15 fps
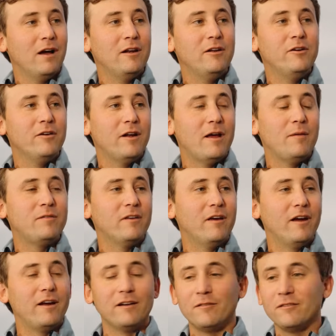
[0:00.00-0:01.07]
I knew your
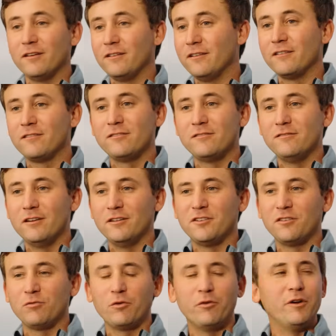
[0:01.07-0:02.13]
namesake, and I was like, that's it's
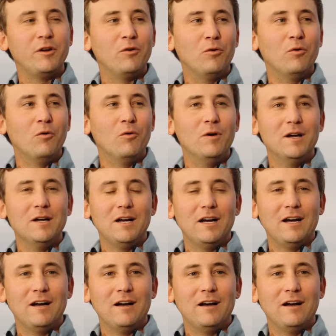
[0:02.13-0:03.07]
just really cool. That's cool.